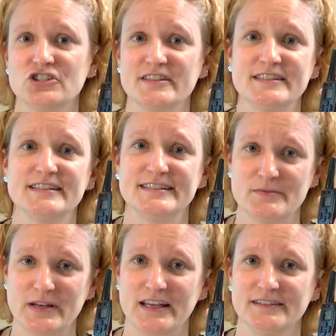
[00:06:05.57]
just
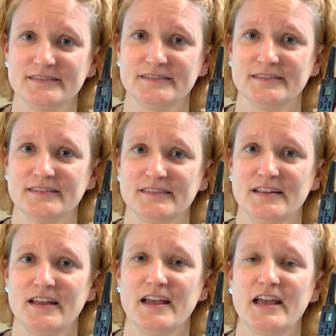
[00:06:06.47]
exhibiting.
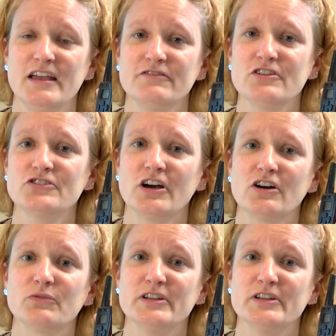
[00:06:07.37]
If your dog